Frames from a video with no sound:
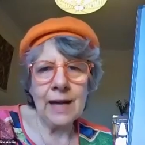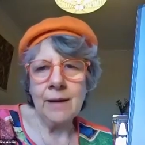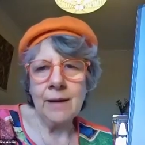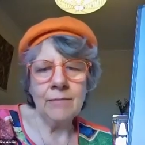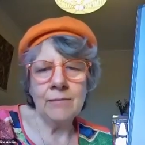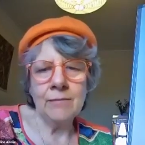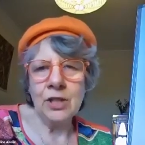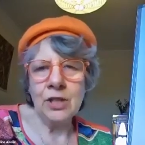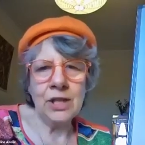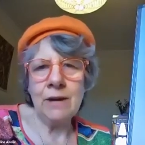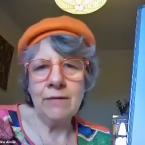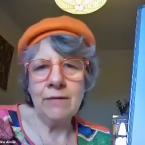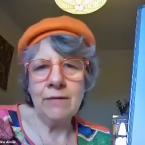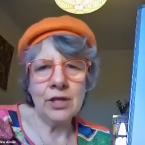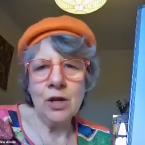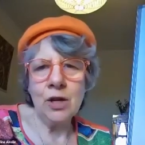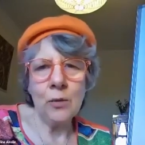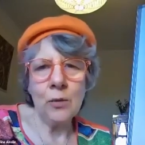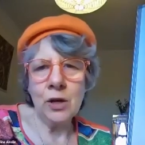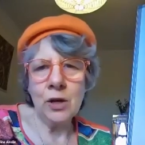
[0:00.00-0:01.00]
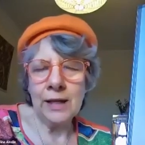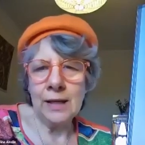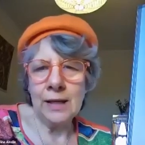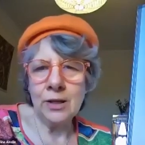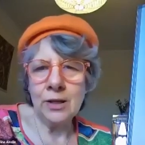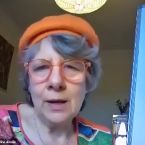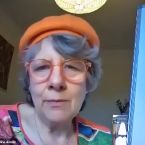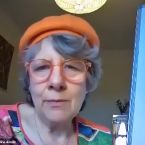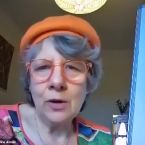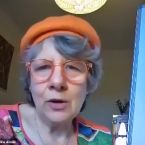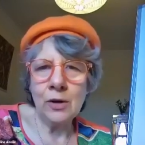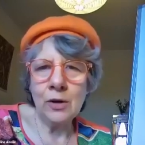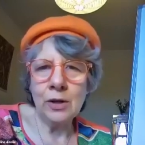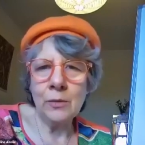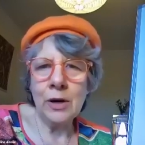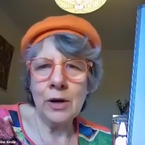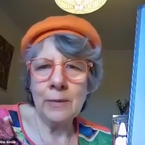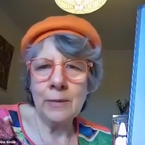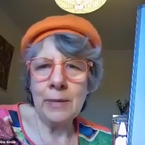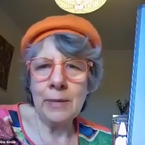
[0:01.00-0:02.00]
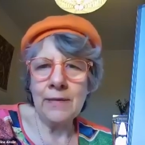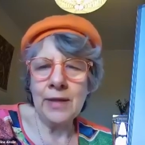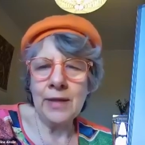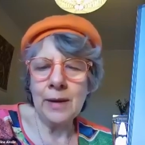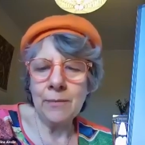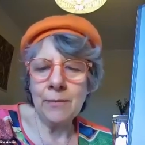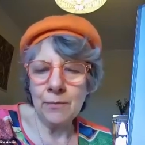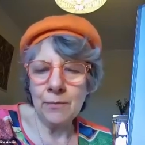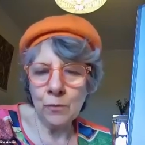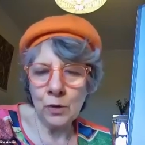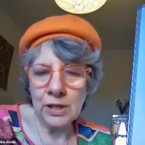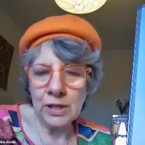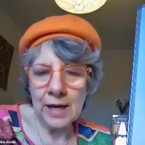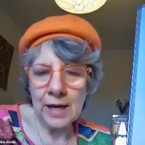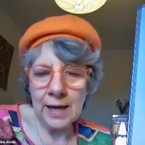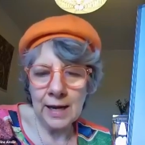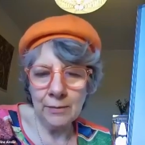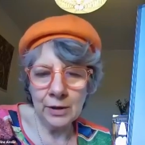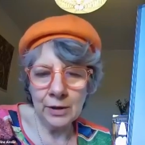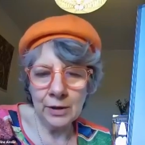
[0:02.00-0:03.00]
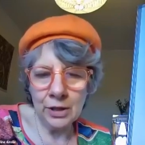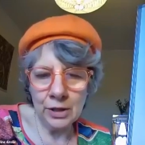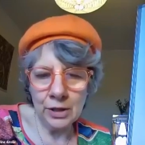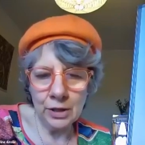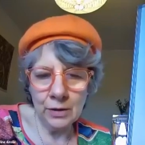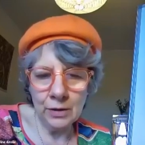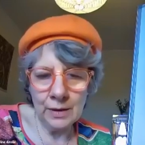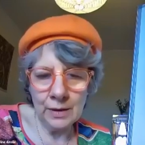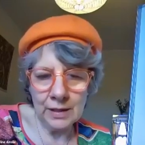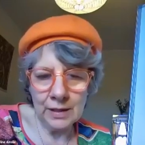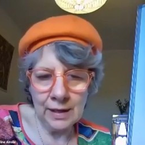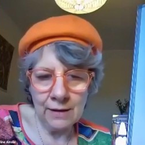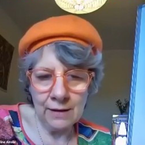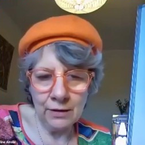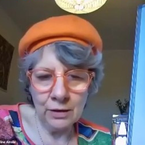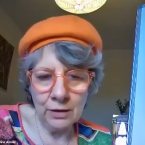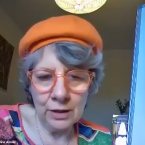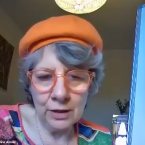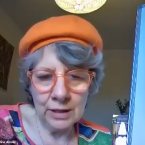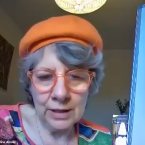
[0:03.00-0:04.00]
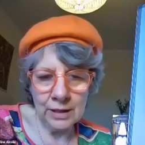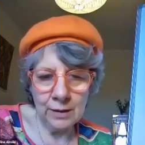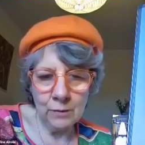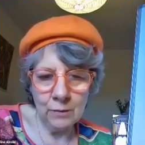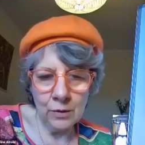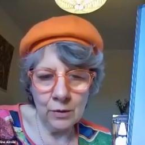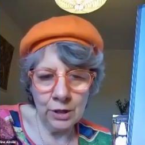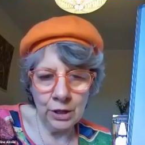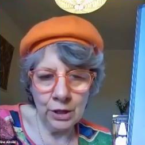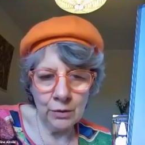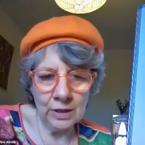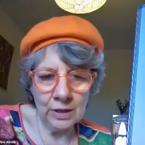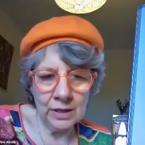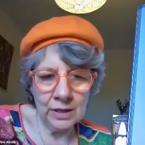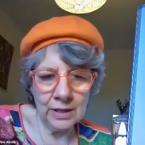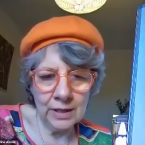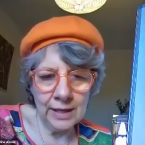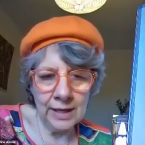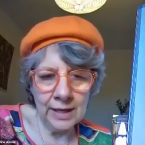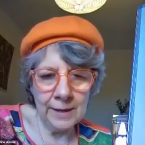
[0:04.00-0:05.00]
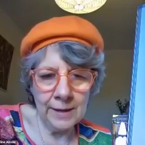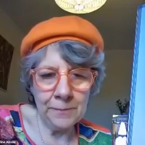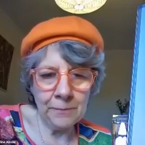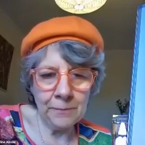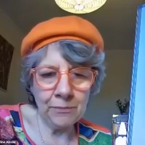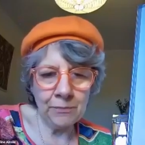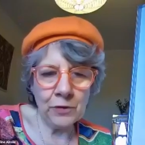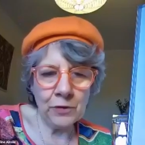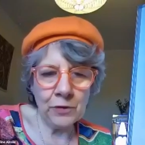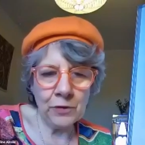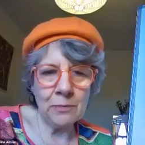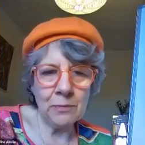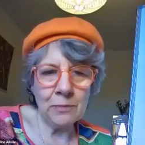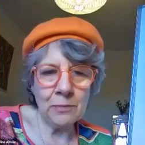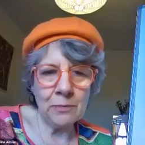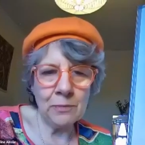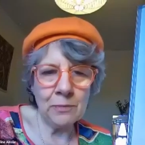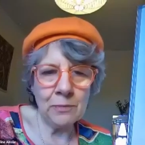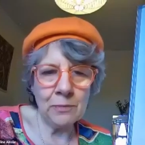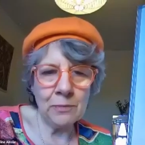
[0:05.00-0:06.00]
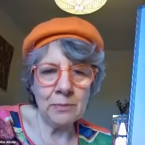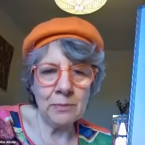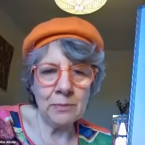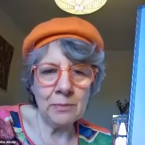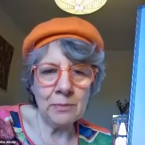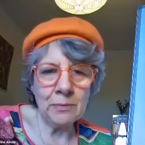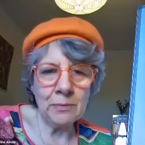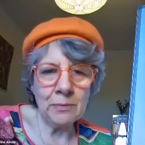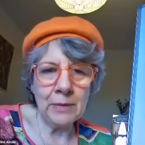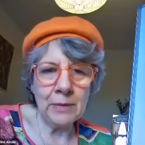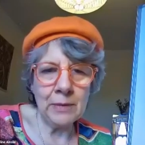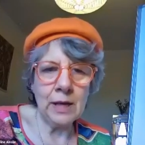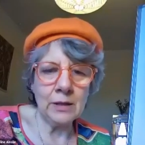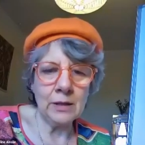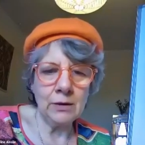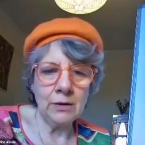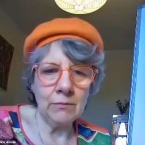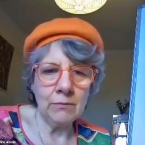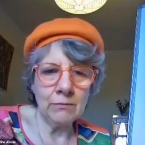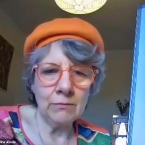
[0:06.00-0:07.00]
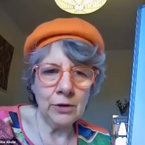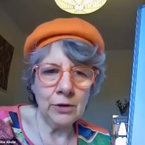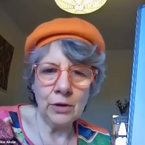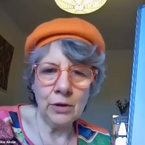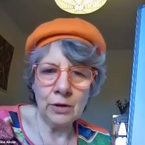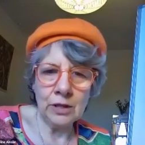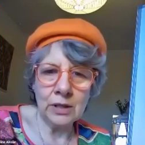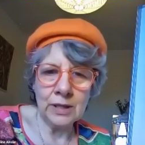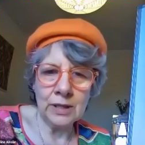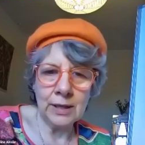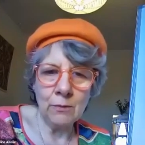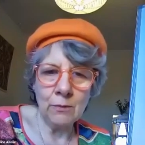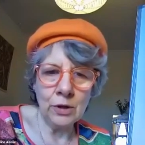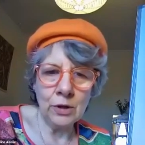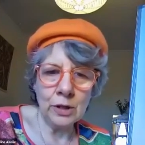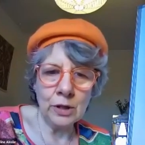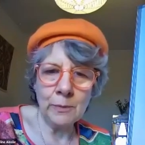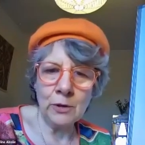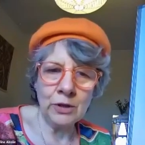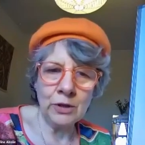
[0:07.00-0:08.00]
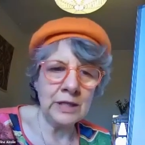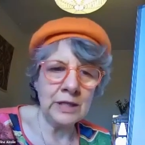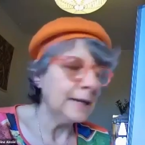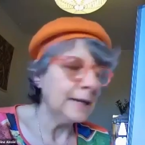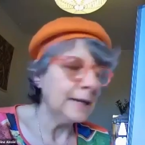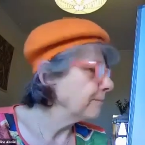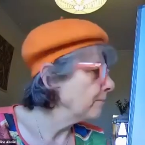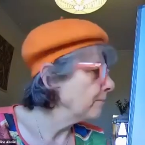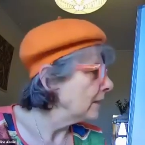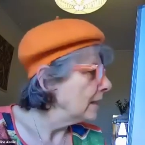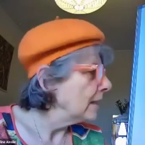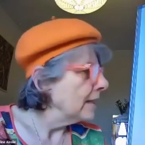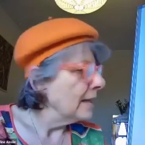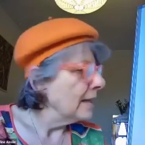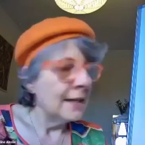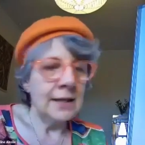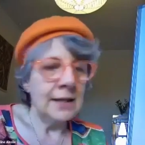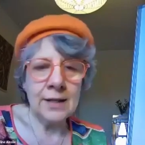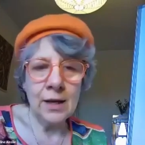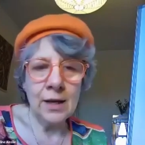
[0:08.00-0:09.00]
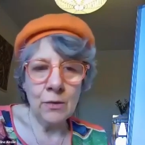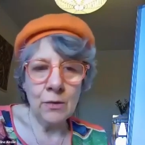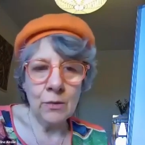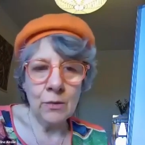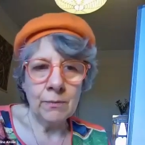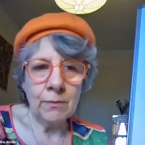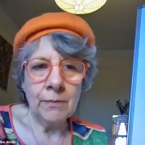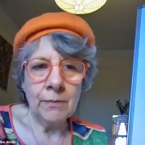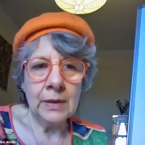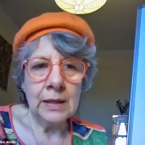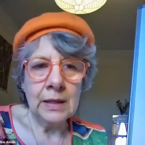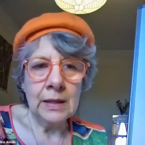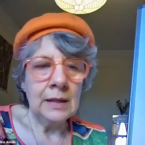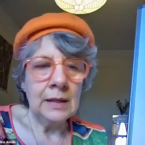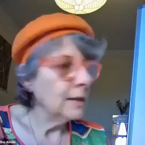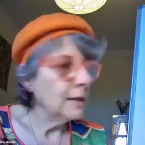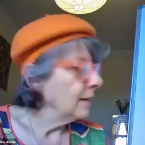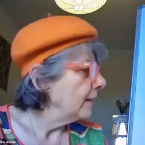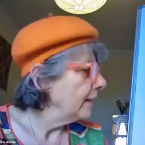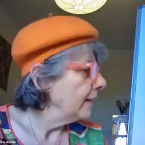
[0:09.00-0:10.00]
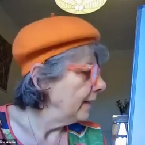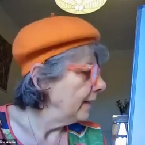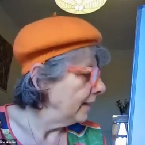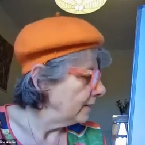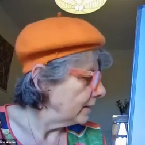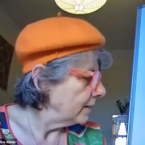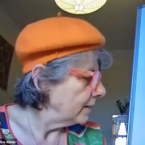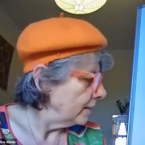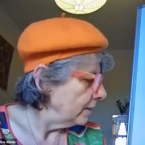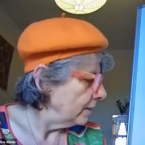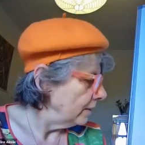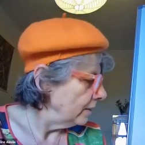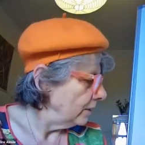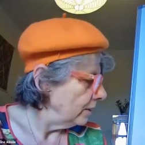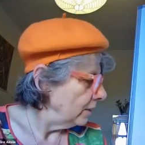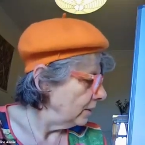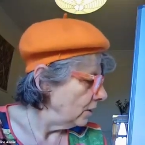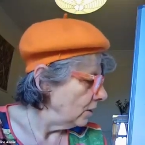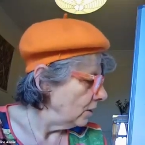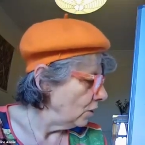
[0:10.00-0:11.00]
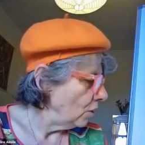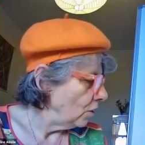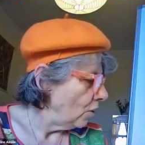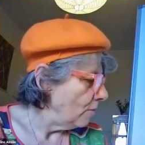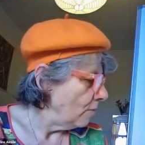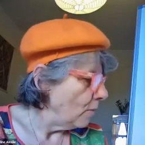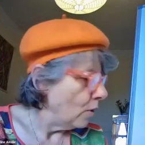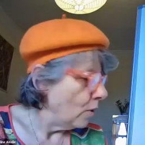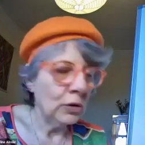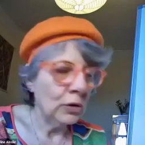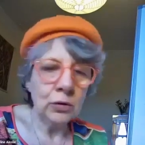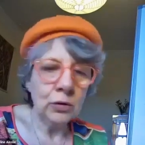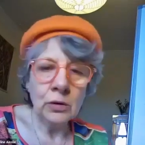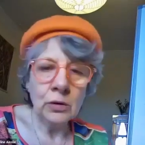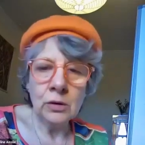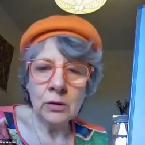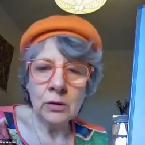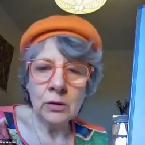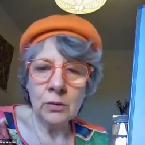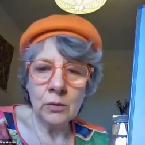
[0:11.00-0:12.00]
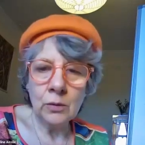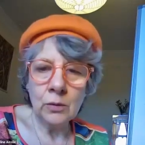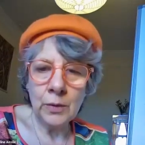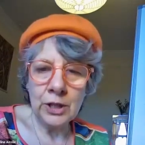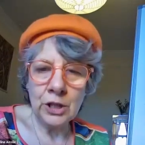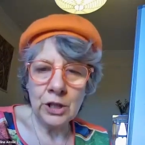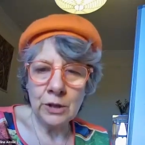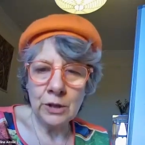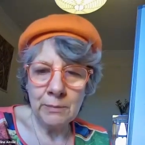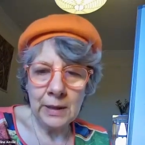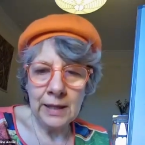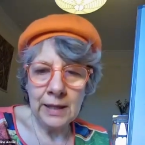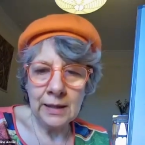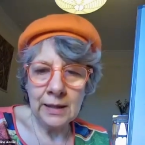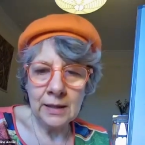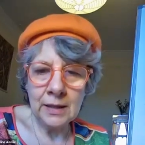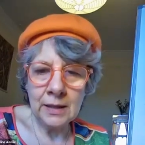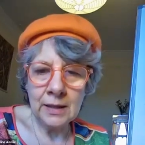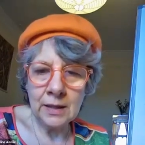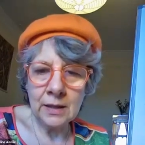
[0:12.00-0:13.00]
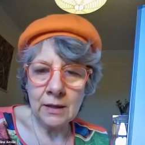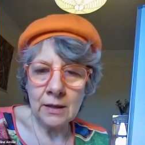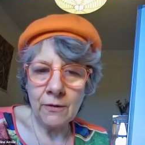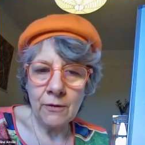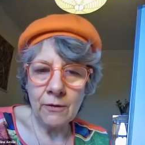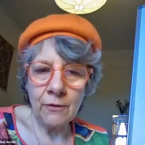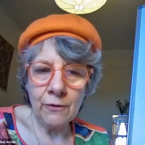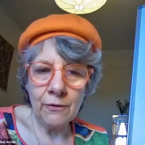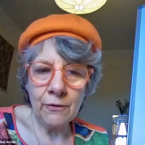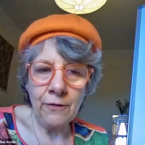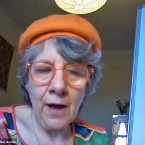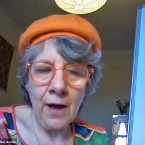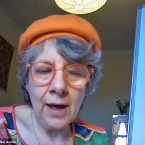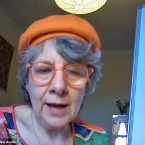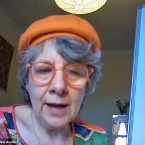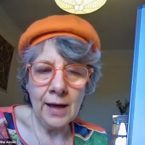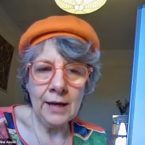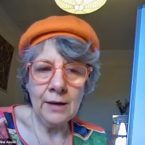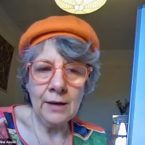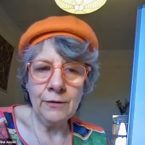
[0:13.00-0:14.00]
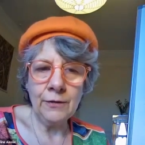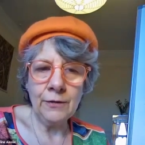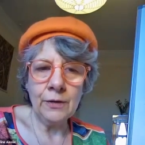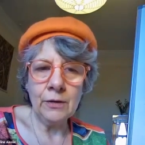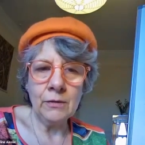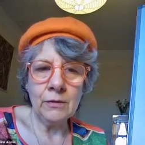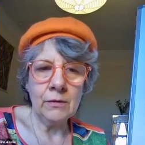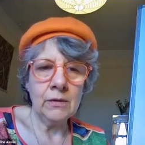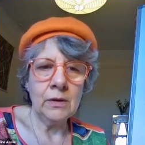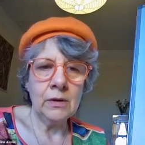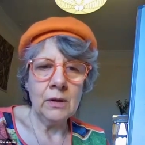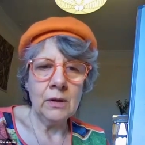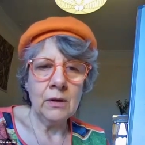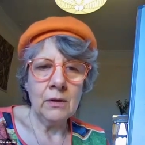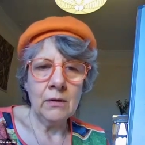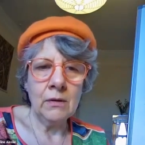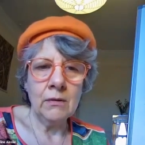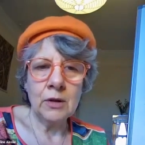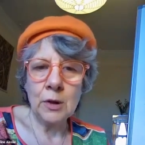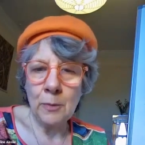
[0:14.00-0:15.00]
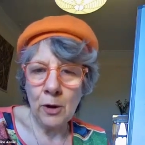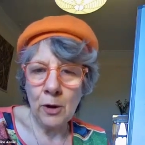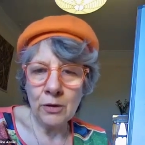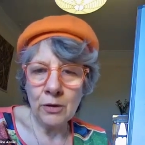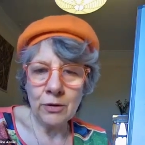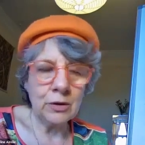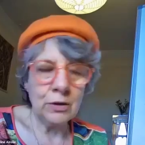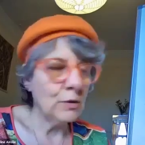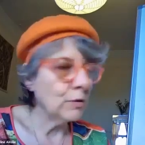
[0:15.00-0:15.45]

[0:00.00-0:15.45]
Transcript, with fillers: sharing's not working, so I'm not going to worry about that. What I am going to do is have a look at see what you can see to make sure that you can see what you're supposed to see. So it's gomoku, which means five spots or